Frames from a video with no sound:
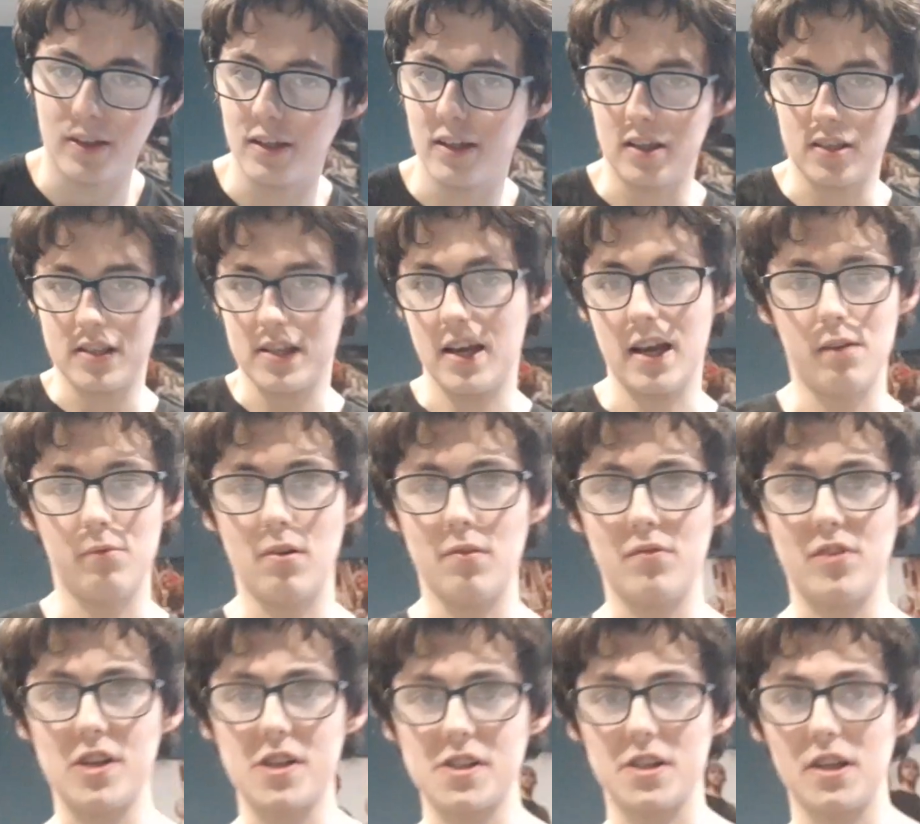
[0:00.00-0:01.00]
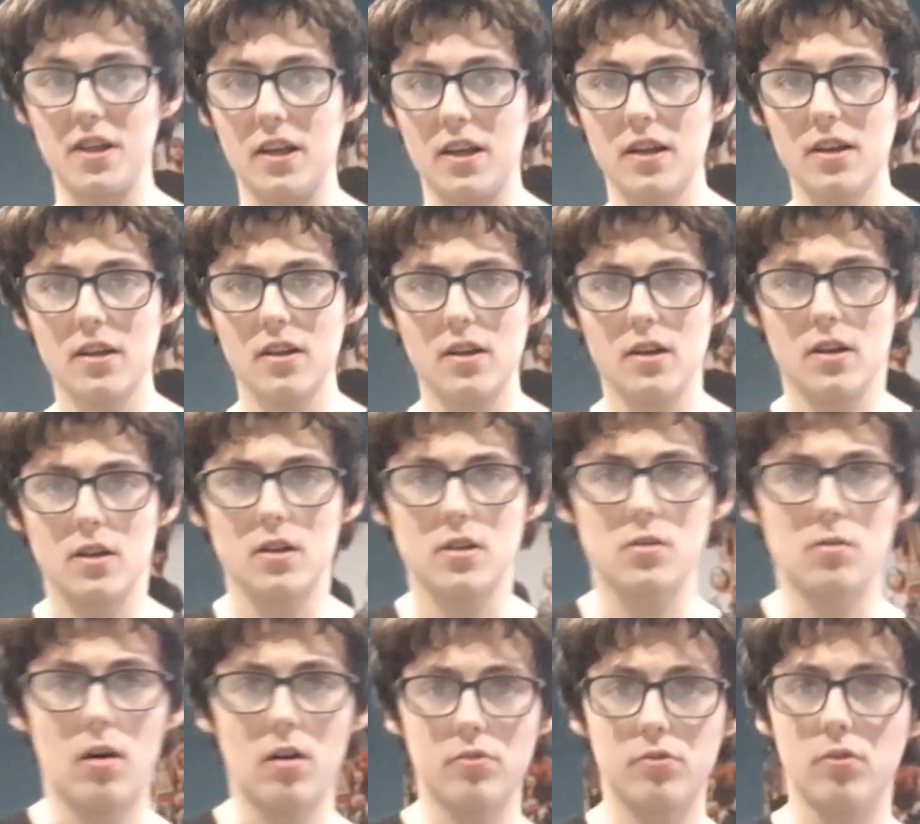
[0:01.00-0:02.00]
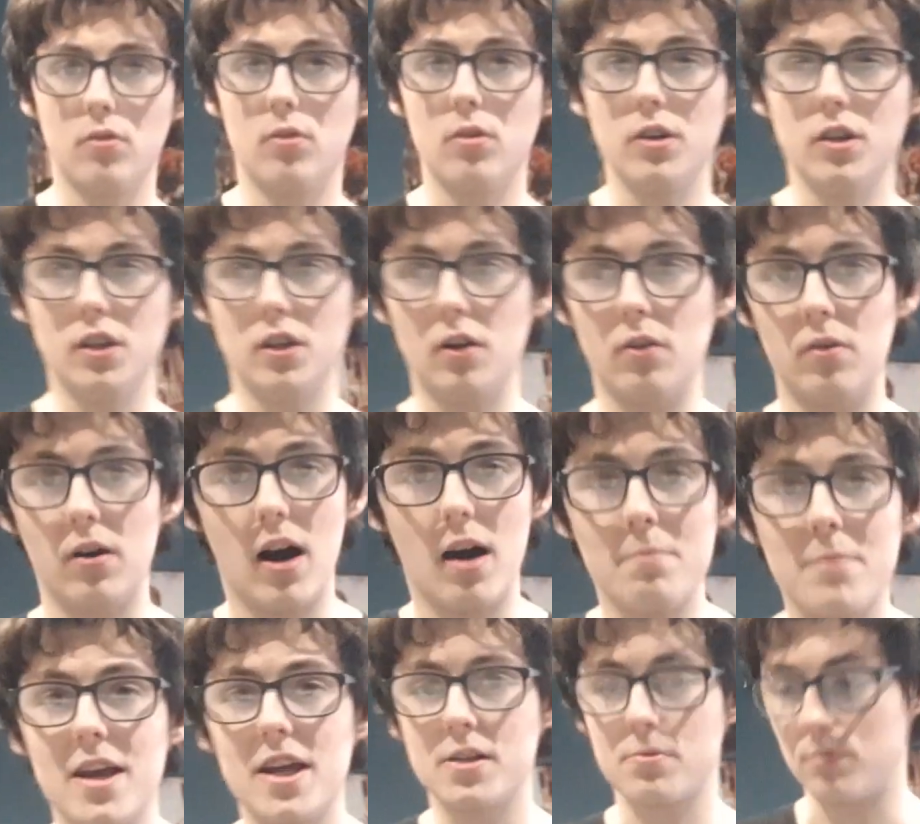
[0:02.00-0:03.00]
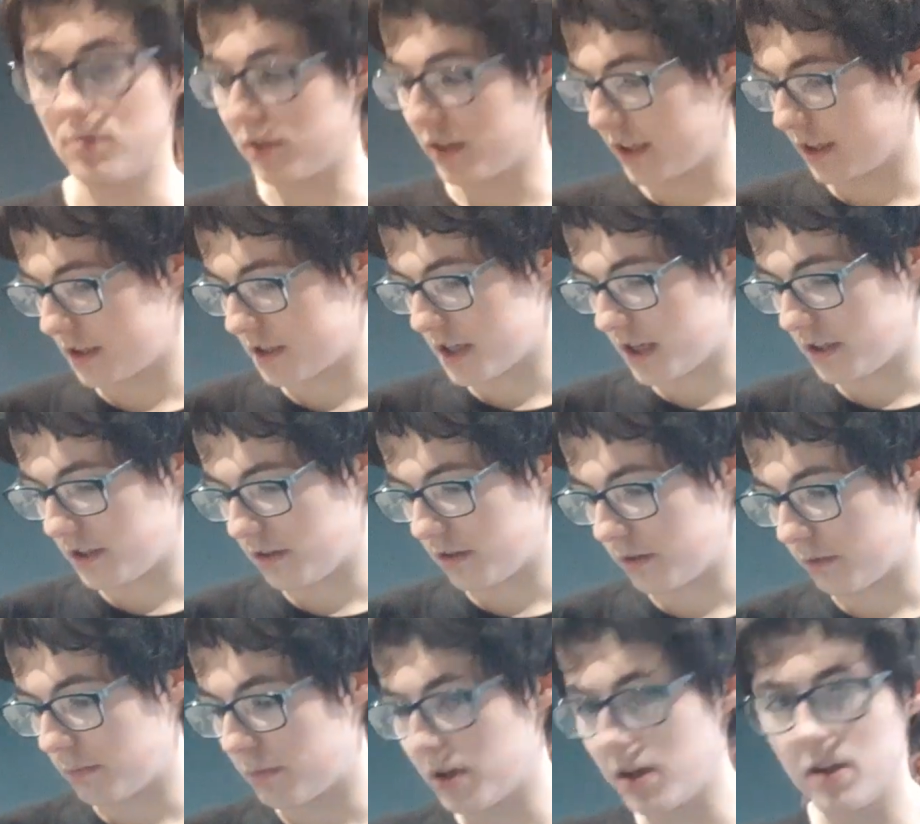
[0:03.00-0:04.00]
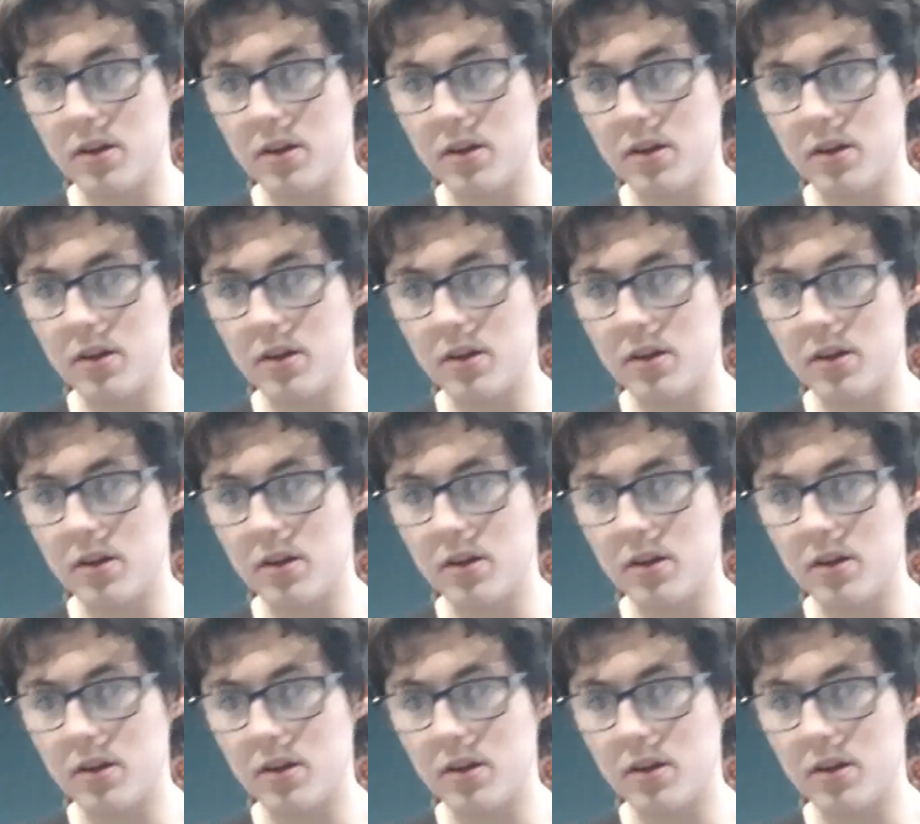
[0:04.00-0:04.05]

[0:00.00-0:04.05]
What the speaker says: as however you say it. So I thought, I may as well continue them.